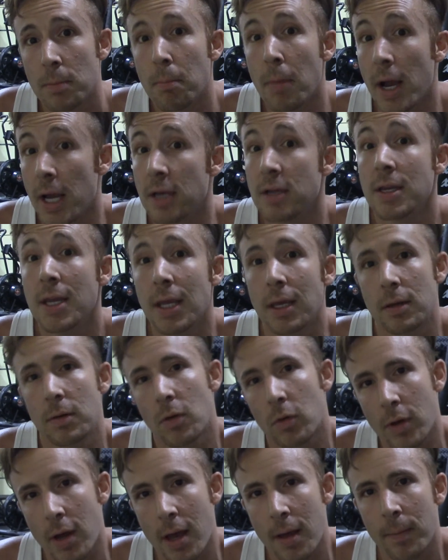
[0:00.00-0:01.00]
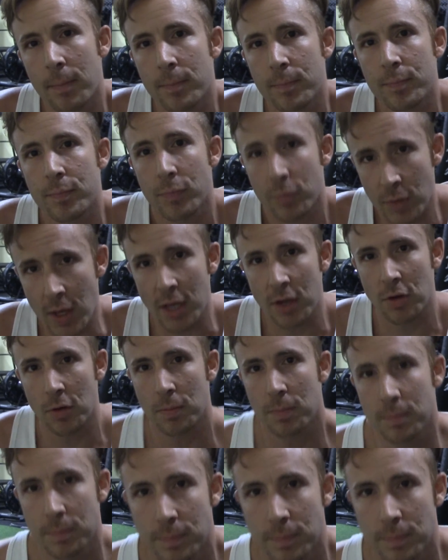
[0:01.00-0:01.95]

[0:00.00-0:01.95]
might need, okay? Thank you.